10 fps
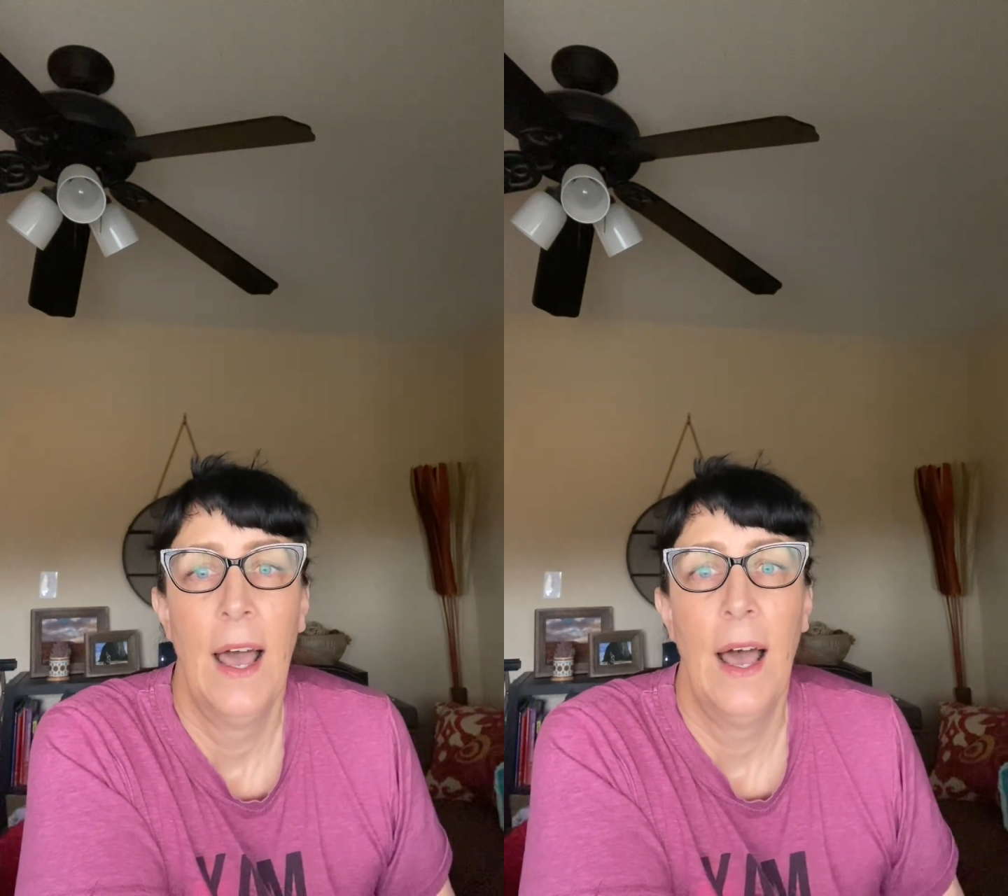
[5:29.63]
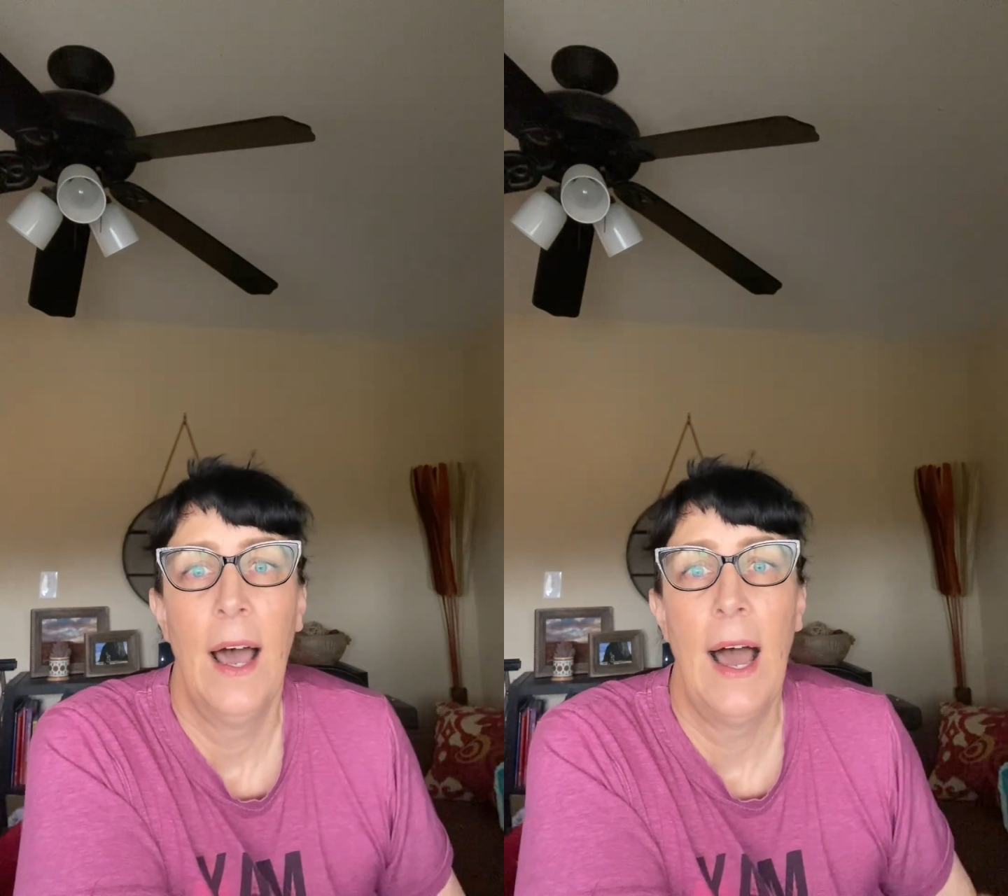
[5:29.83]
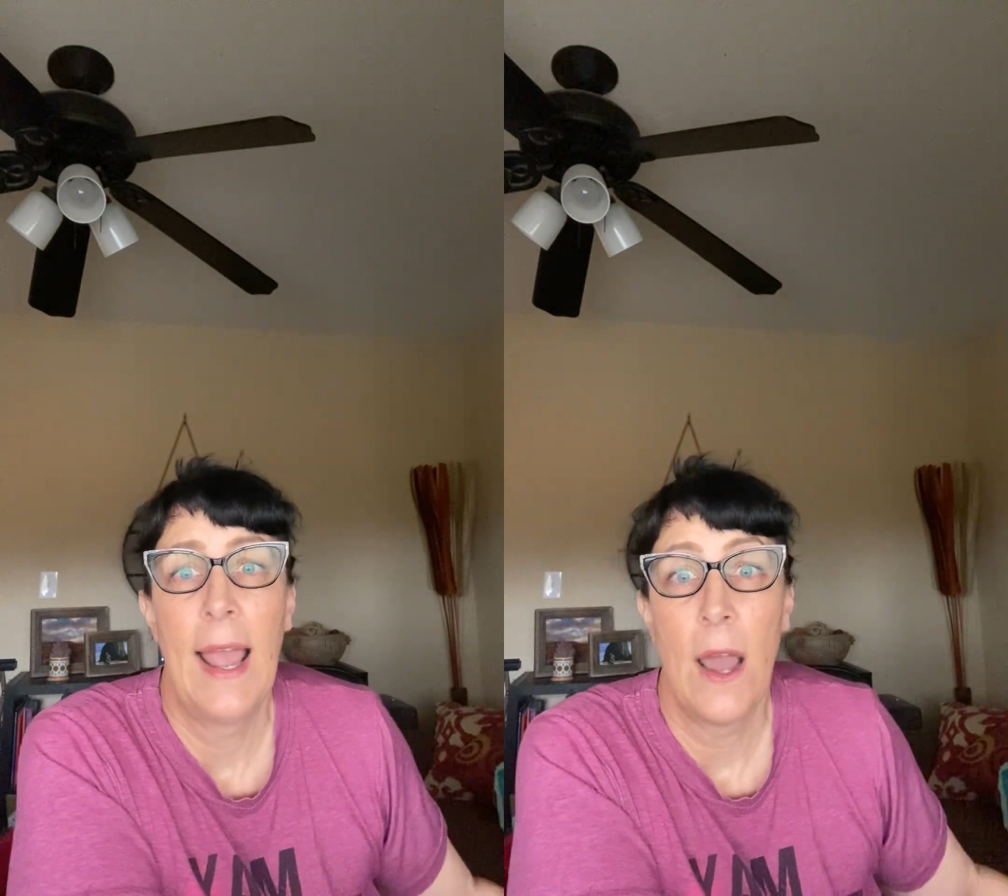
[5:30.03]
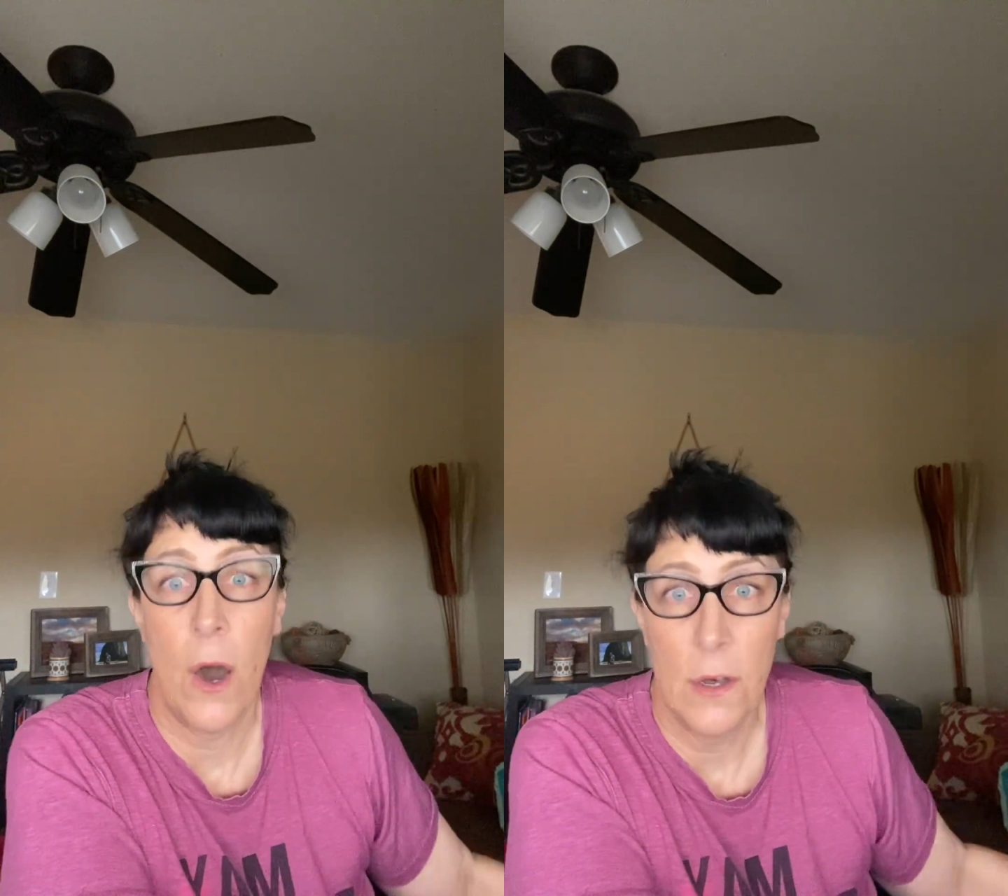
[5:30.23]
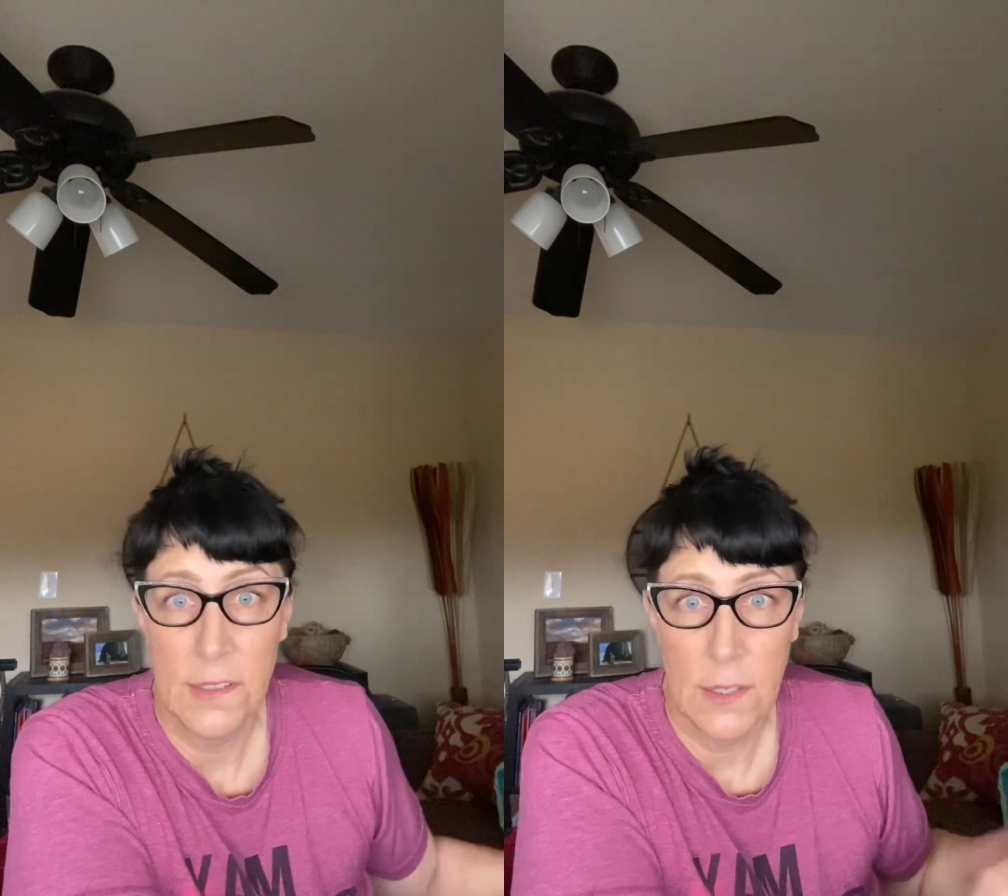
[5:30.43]
I
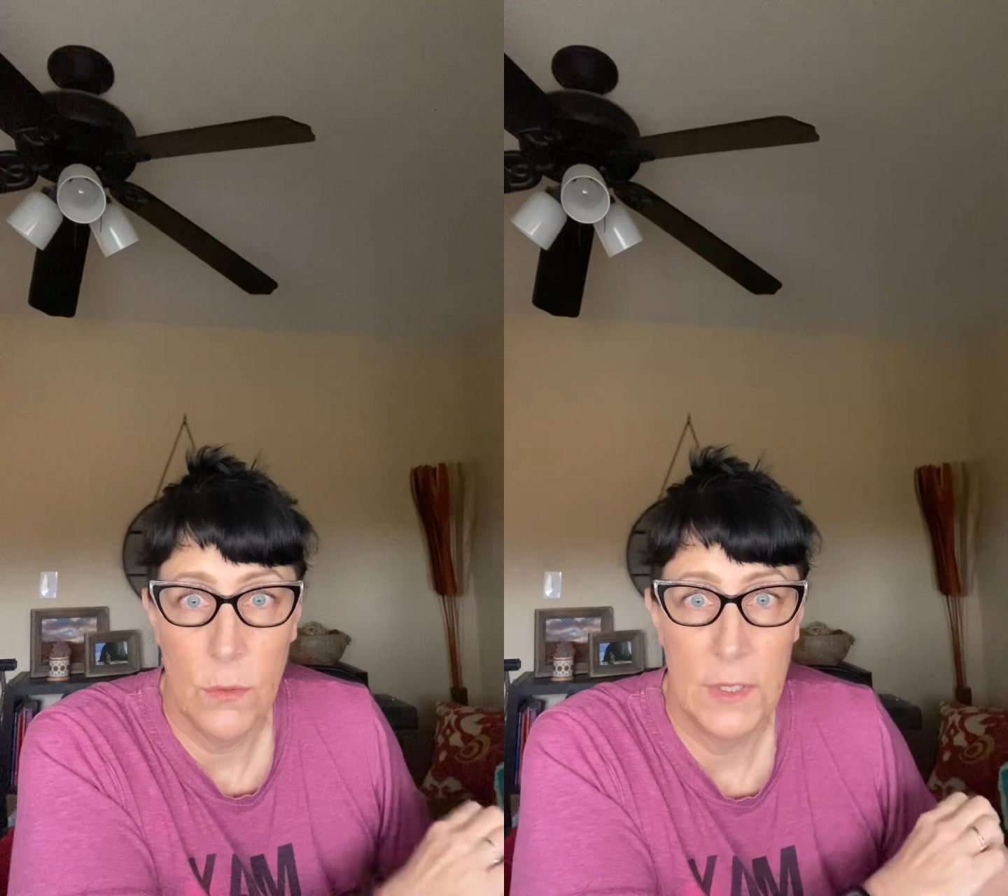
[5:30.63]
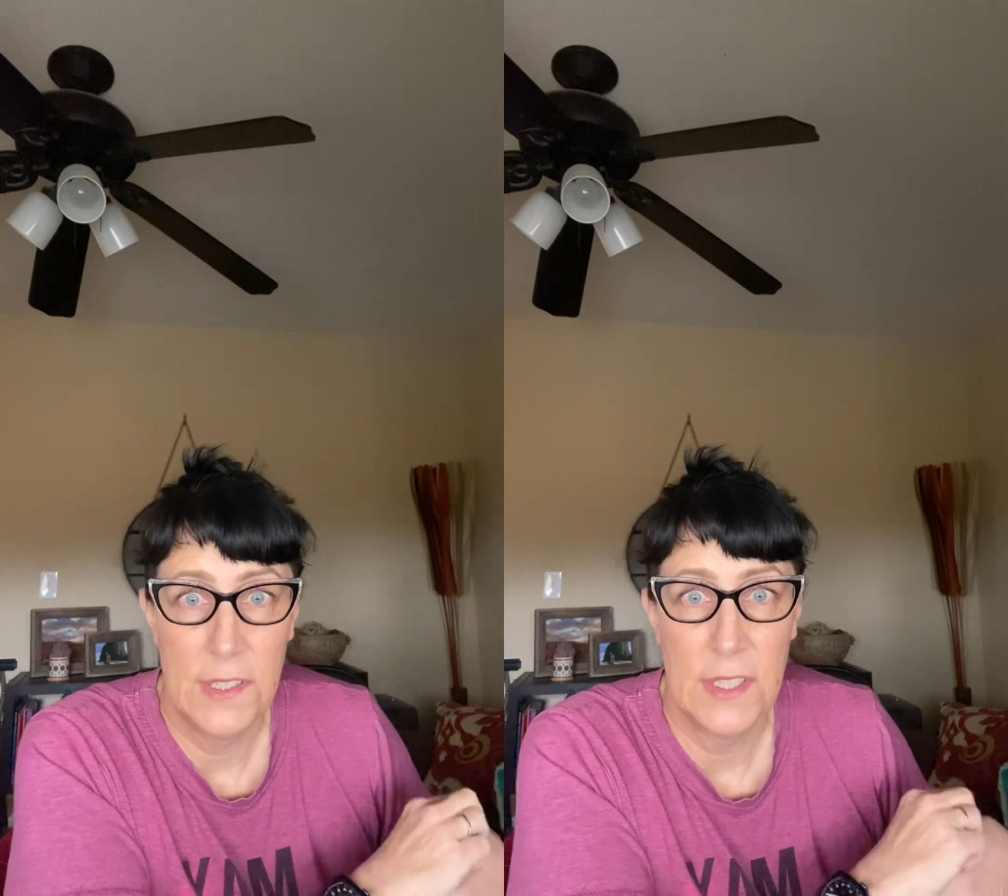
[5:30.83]
also would